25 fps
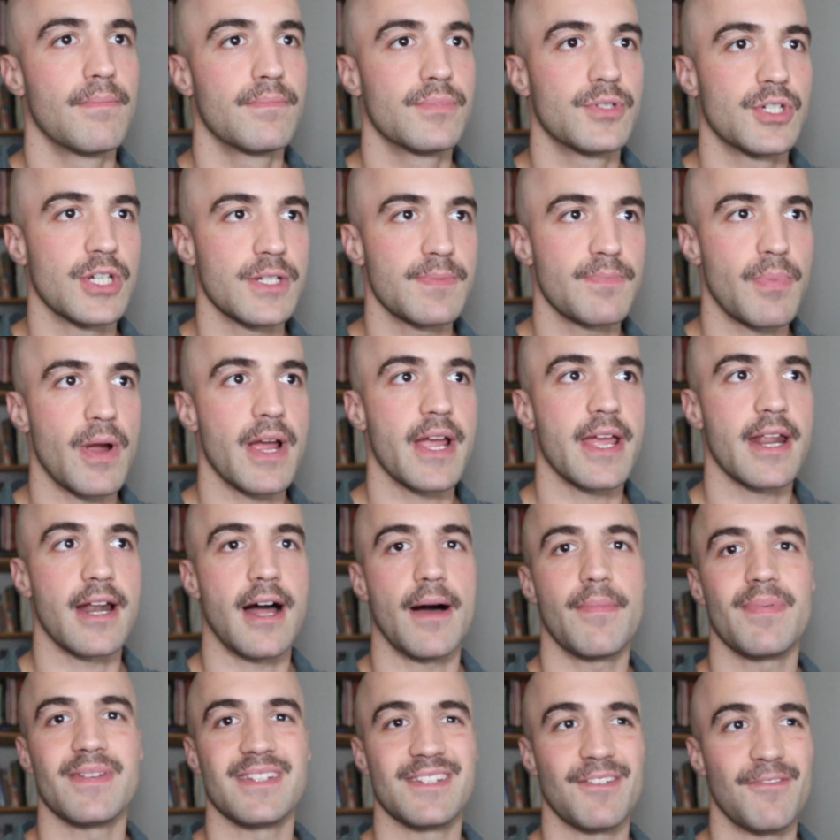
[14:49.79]
Just break it
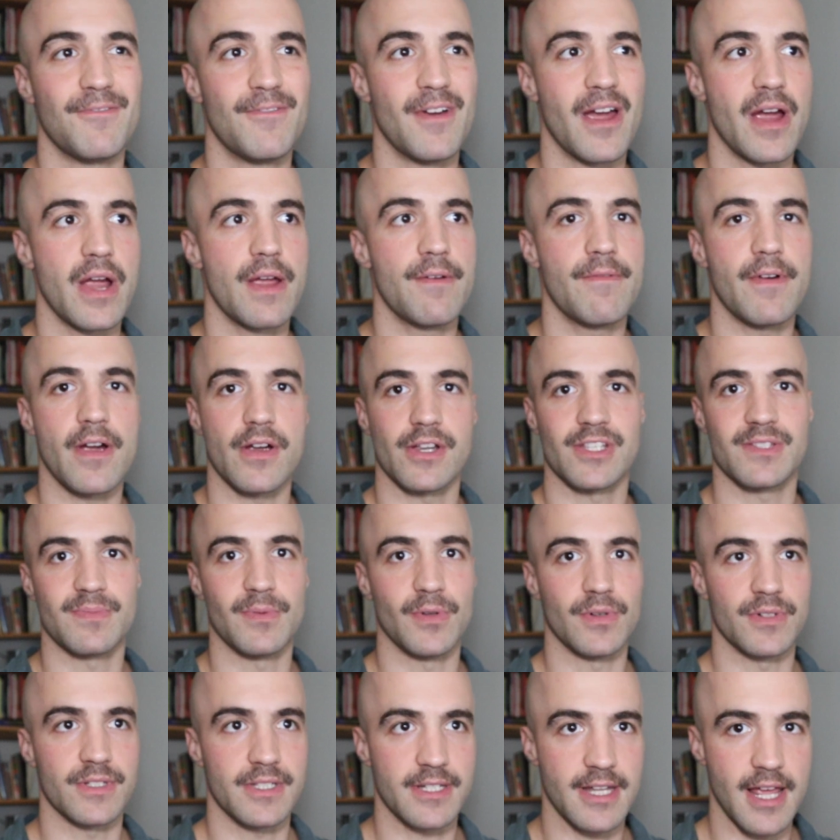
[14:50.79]
up into very, very
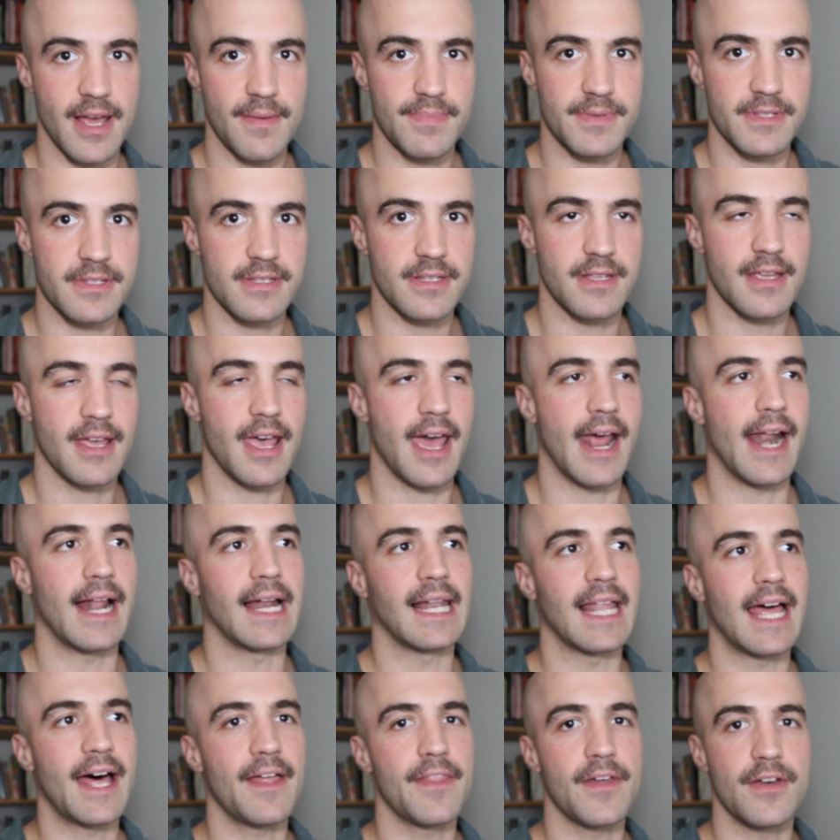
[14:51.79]
small steps and
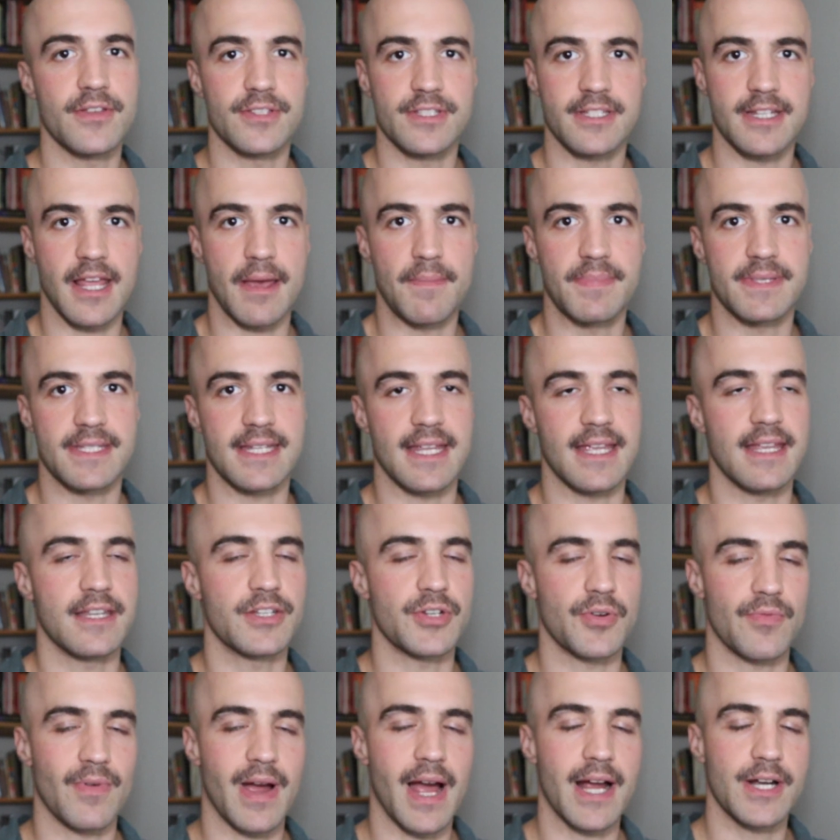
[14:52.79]
allow those steps to
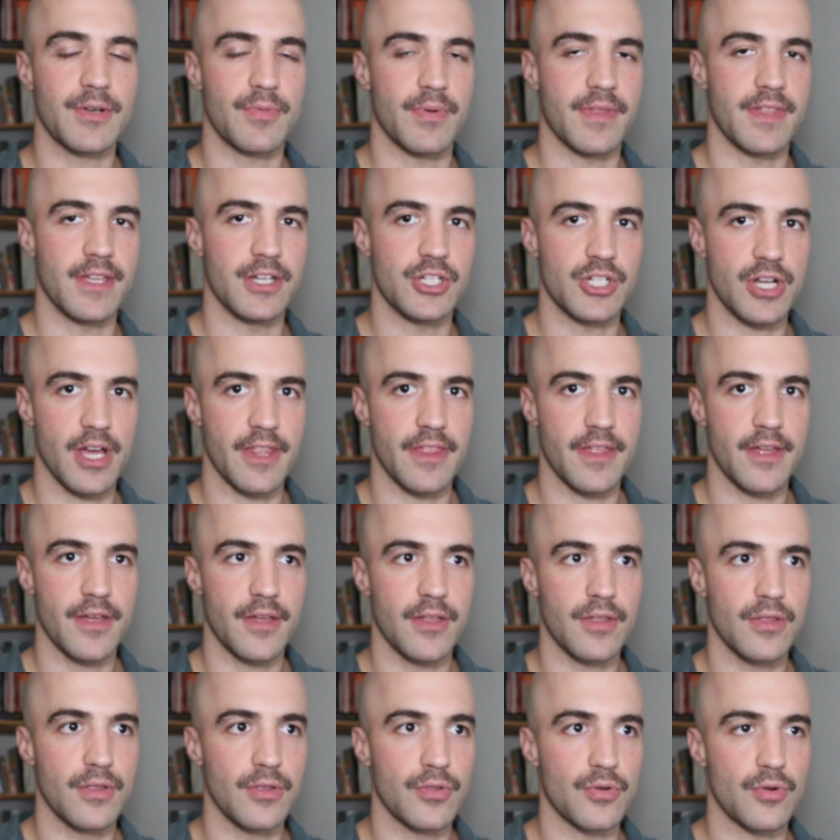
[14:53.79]
interact with each
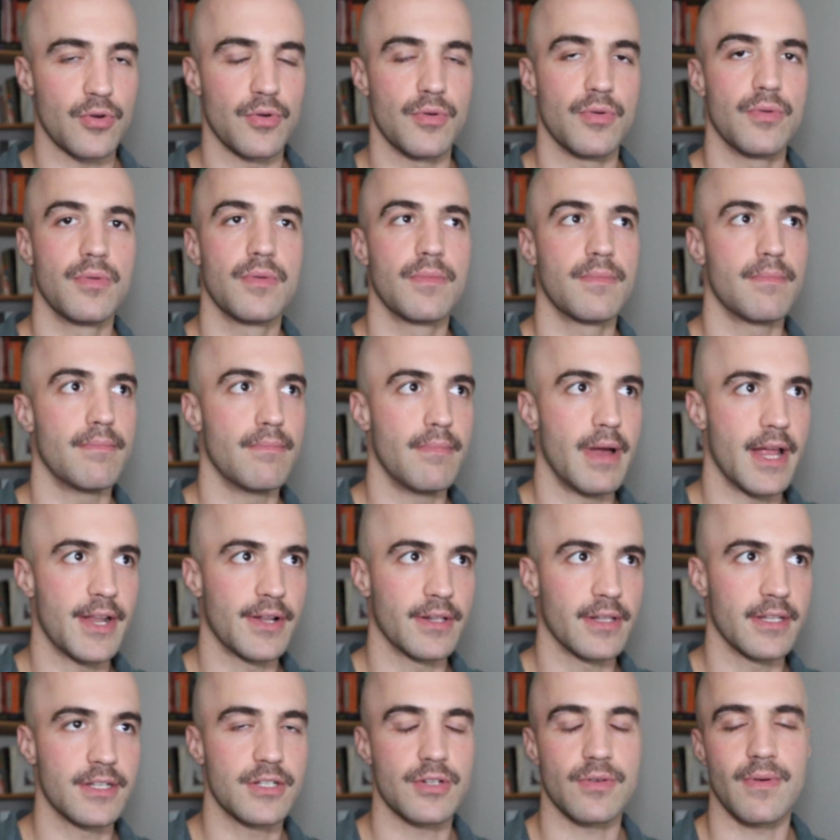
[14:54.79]
other through
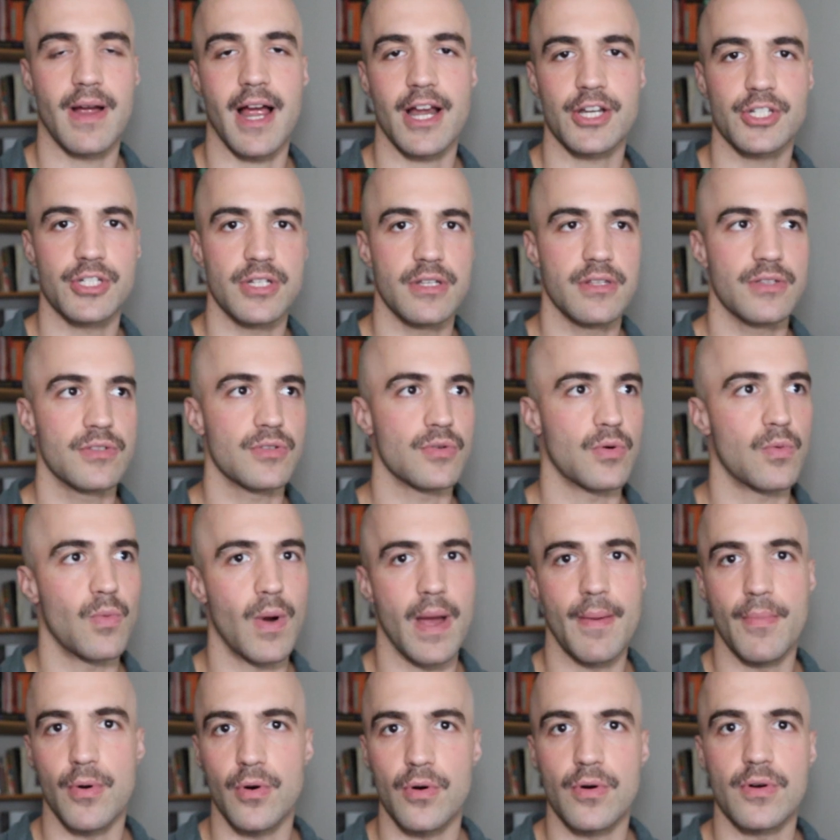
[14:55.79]
manual interactions or
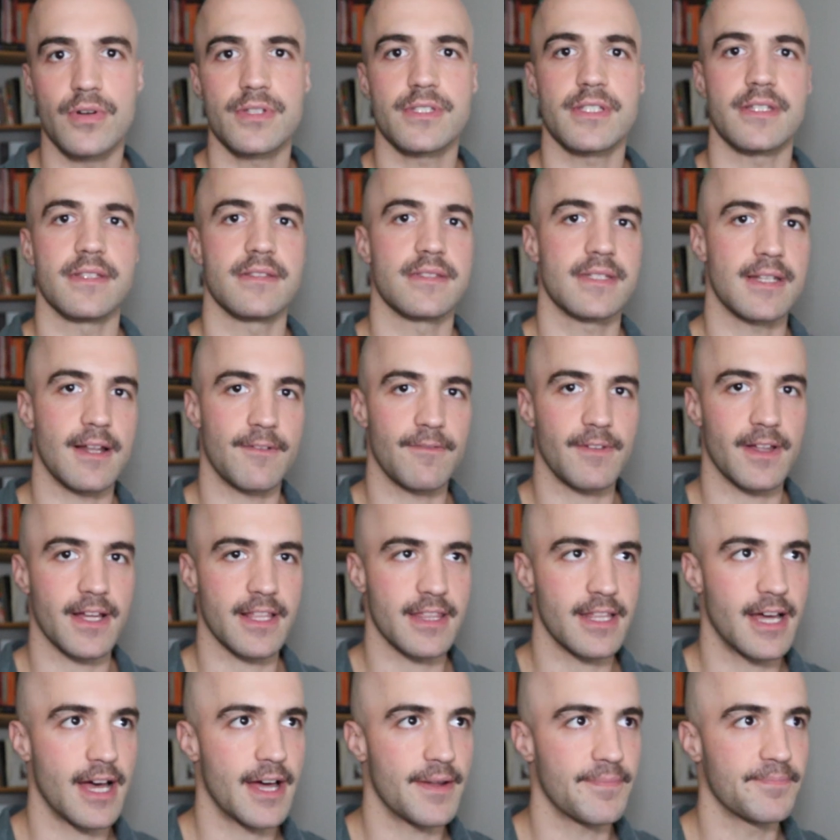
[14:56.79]
webhooks and stuff
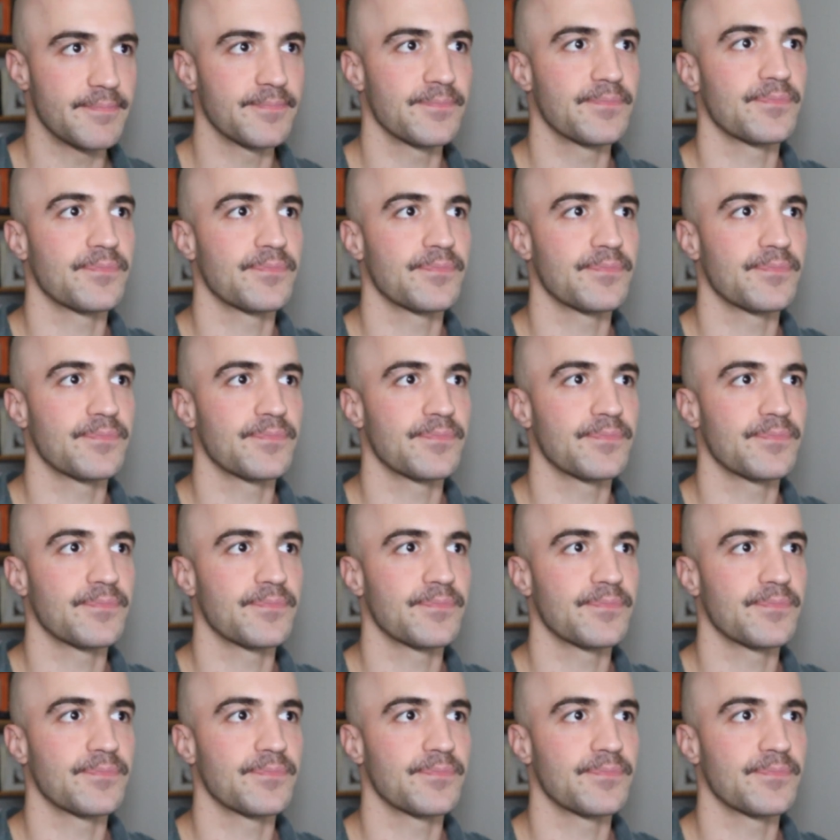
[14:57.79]
like that.